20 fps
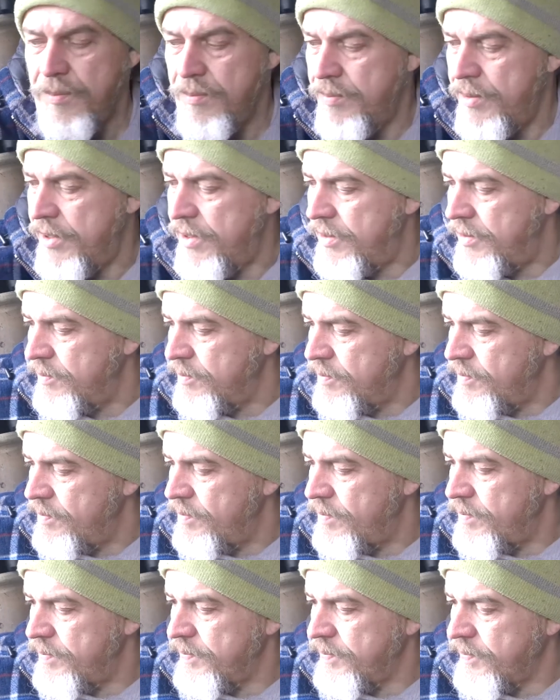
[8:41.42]
but
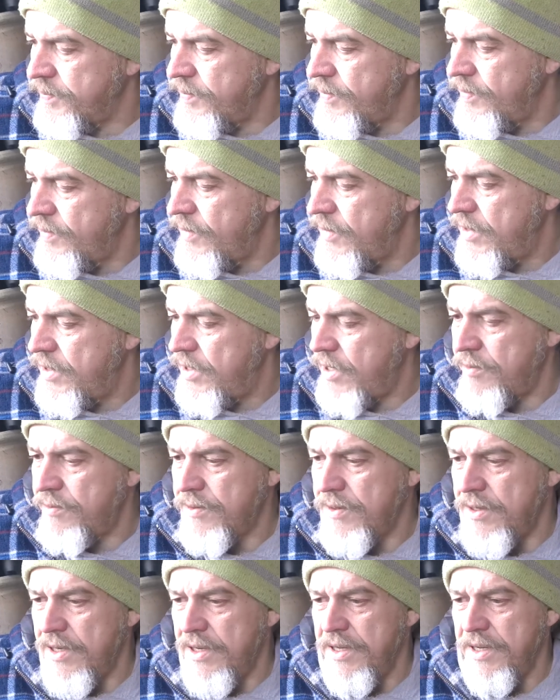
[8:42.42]

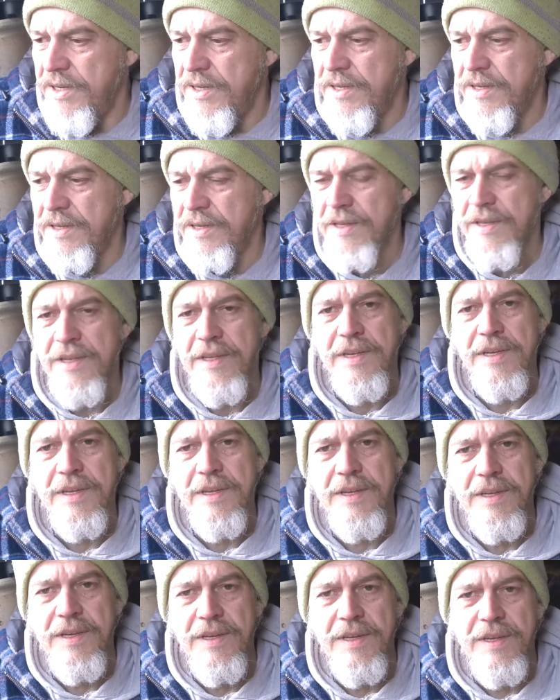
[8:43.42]
definitely
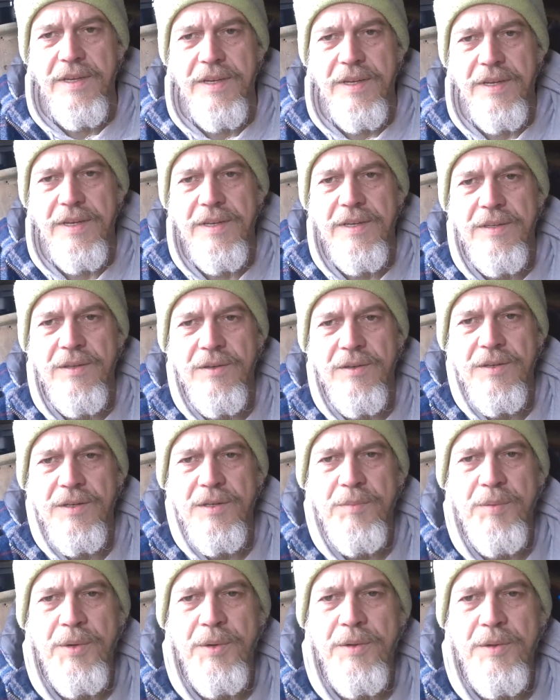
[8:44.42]
not going
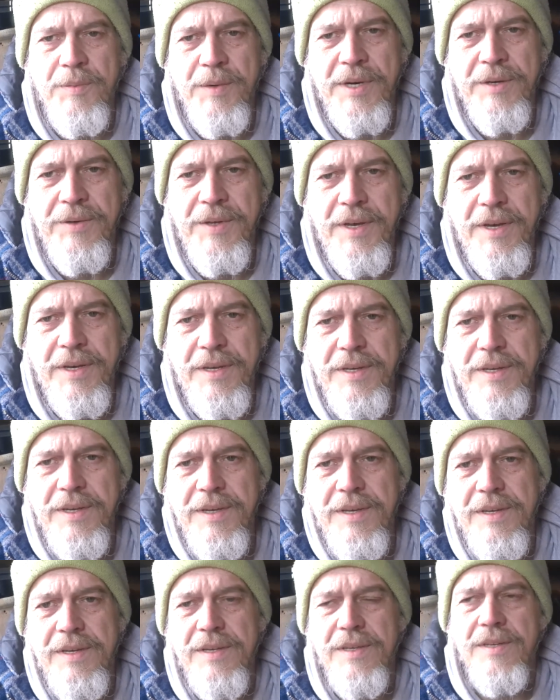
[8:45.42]
to put them out yet,
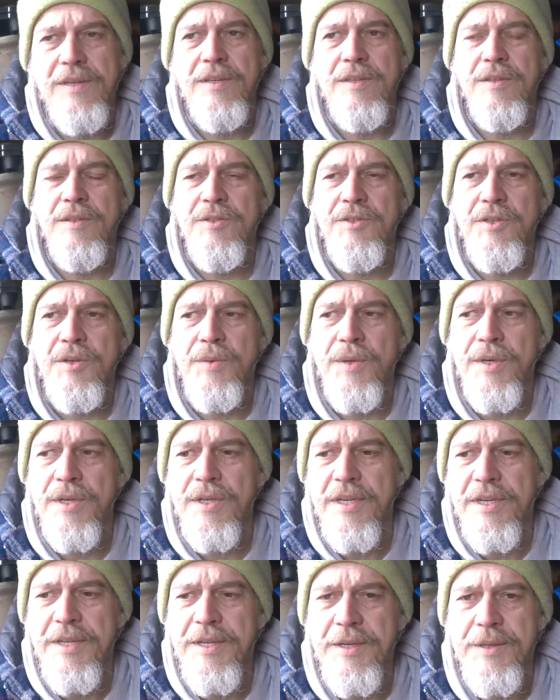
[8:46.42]
too
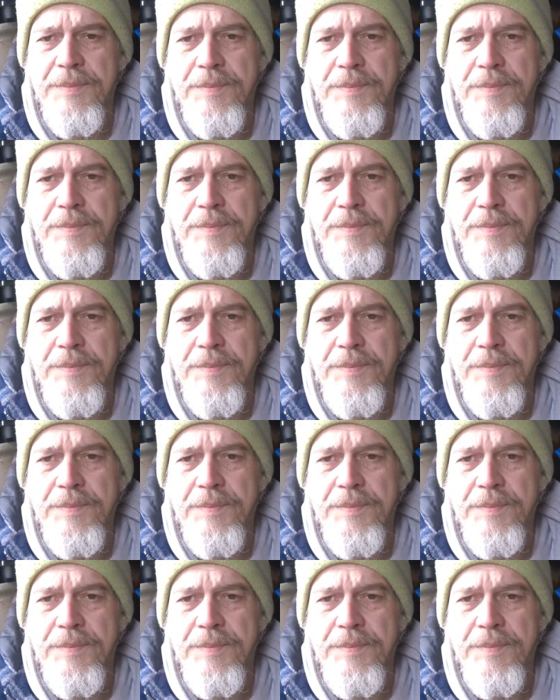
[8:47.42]
early.